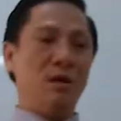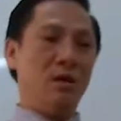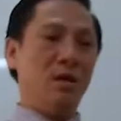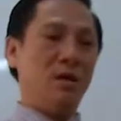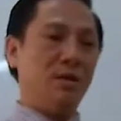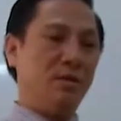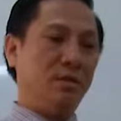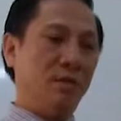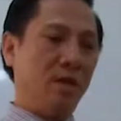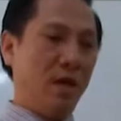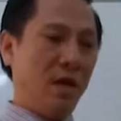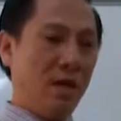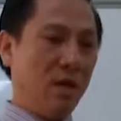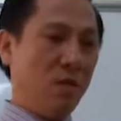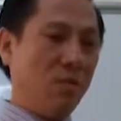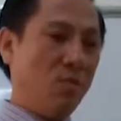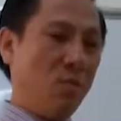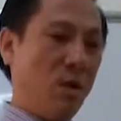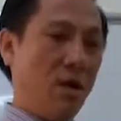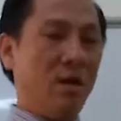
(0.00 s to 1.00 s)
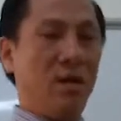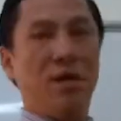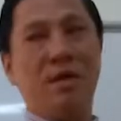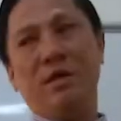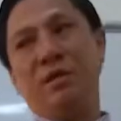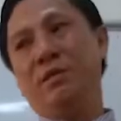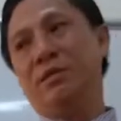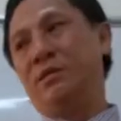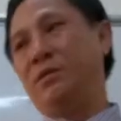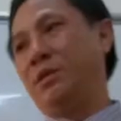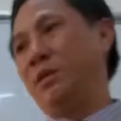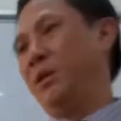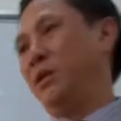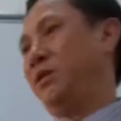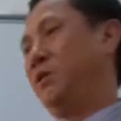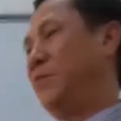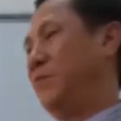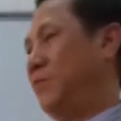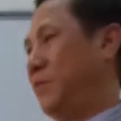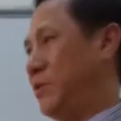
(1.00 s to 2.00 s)
The second one is
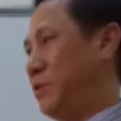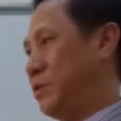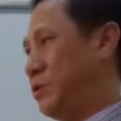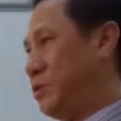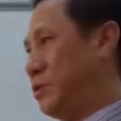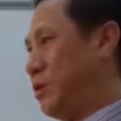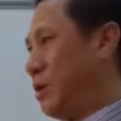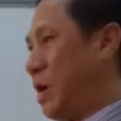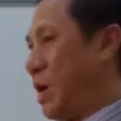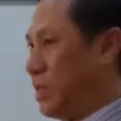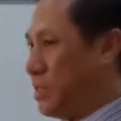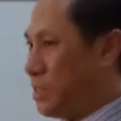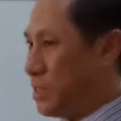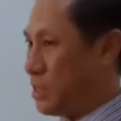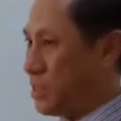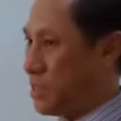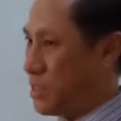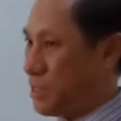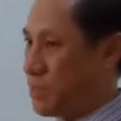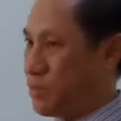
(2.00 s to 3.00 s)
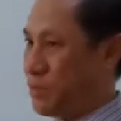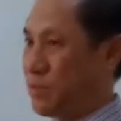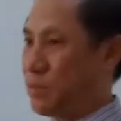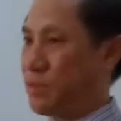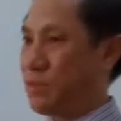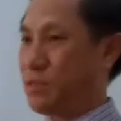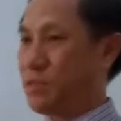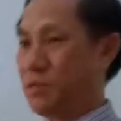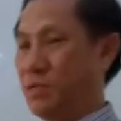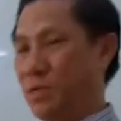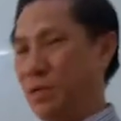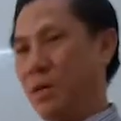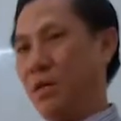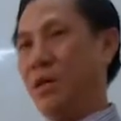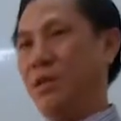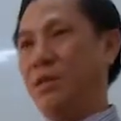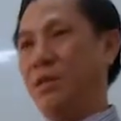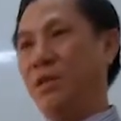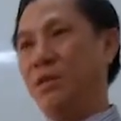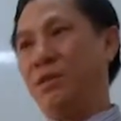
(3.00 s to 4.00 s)
individual attitudes.
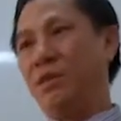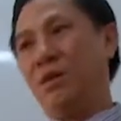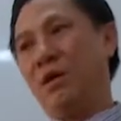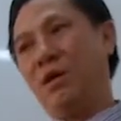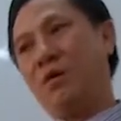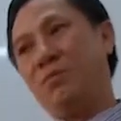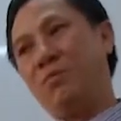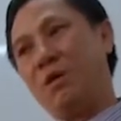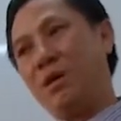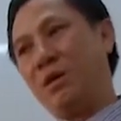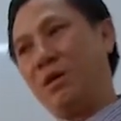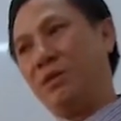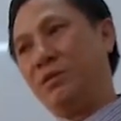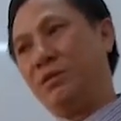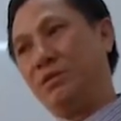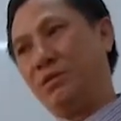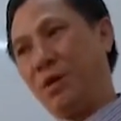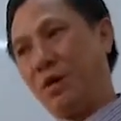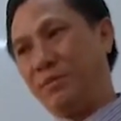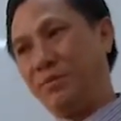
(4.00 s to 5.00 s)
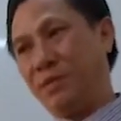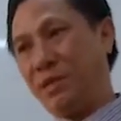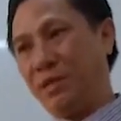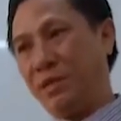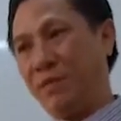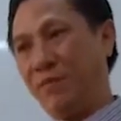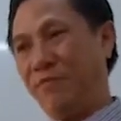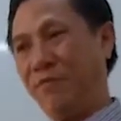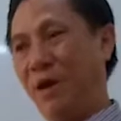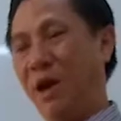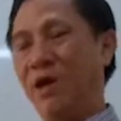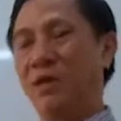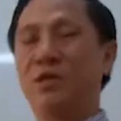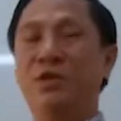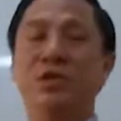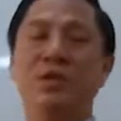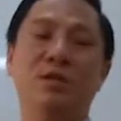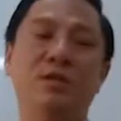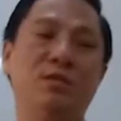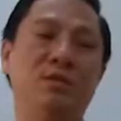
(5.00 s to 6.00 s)
The third one is job
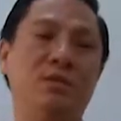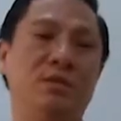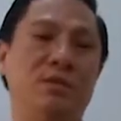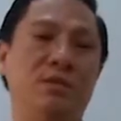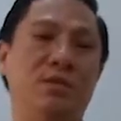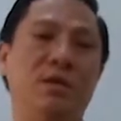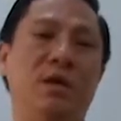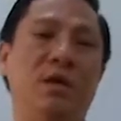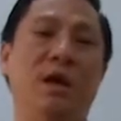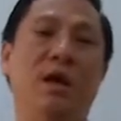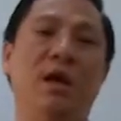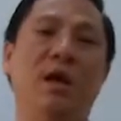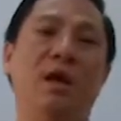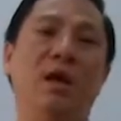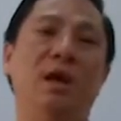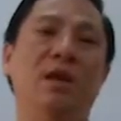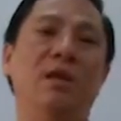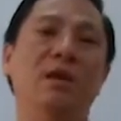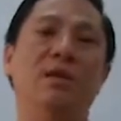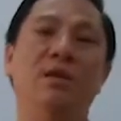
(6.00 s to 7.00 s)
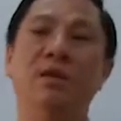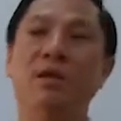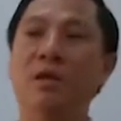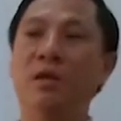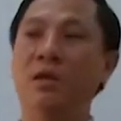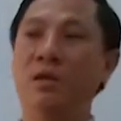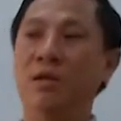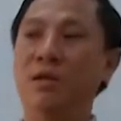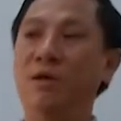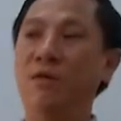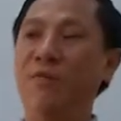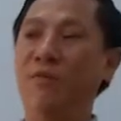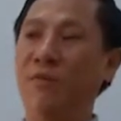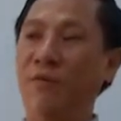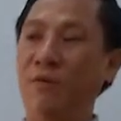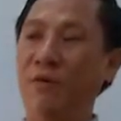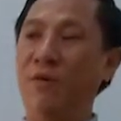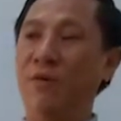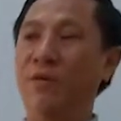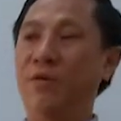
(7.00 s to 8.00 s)
satisfactions. And the
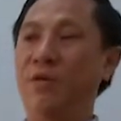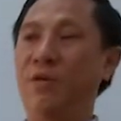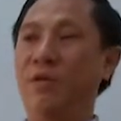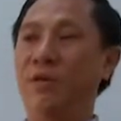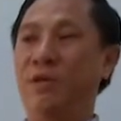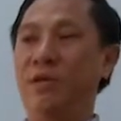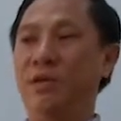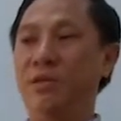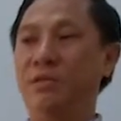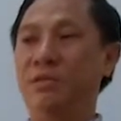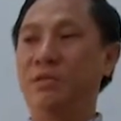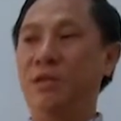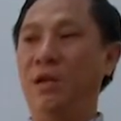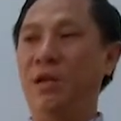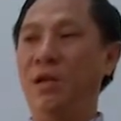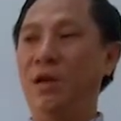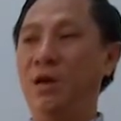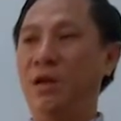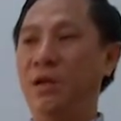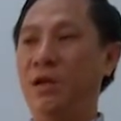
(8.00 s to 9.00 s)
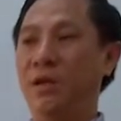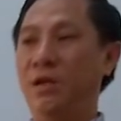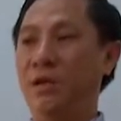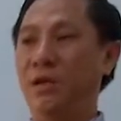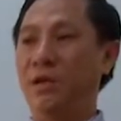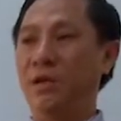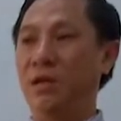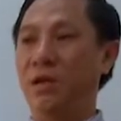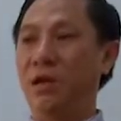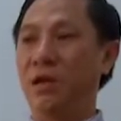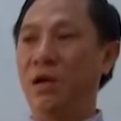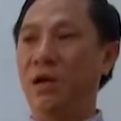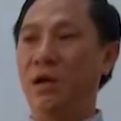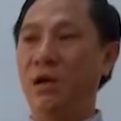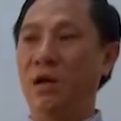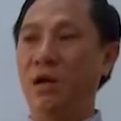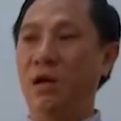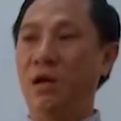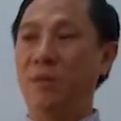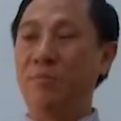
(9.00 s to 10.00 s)
fourth is learning
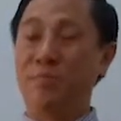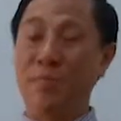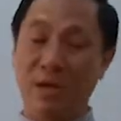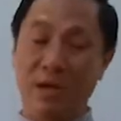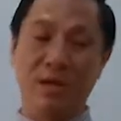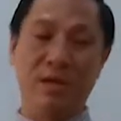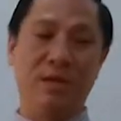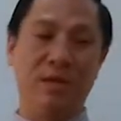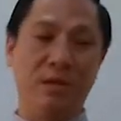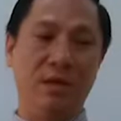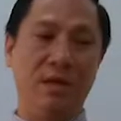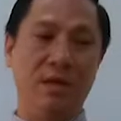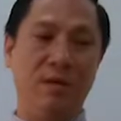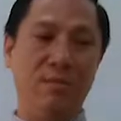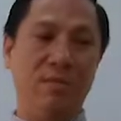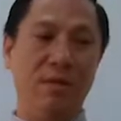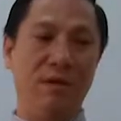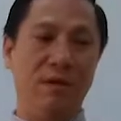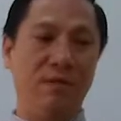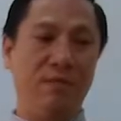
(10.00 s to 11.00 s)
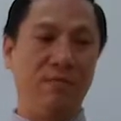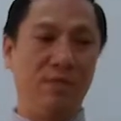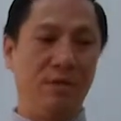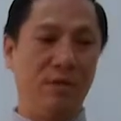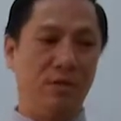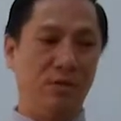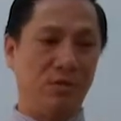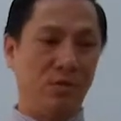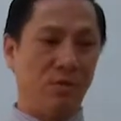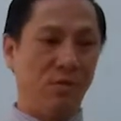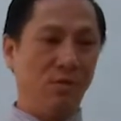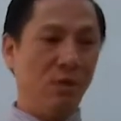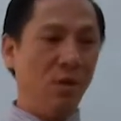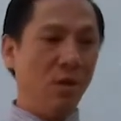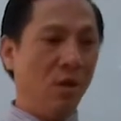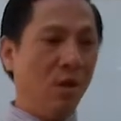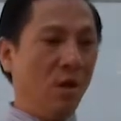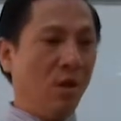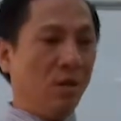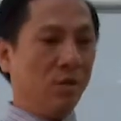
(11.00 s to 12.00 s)
ability of individual.
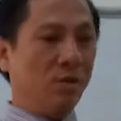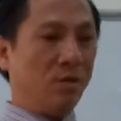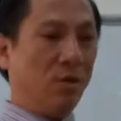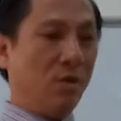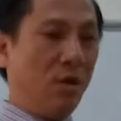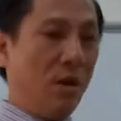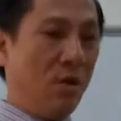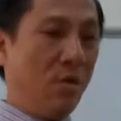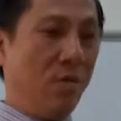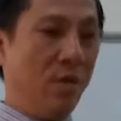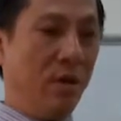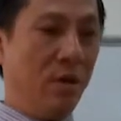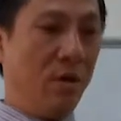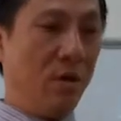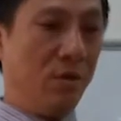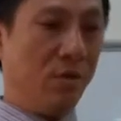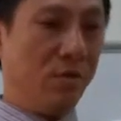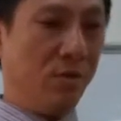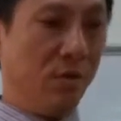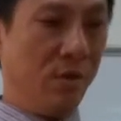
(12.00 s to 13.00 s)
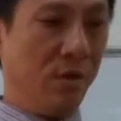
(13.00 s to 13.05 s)
So now we go to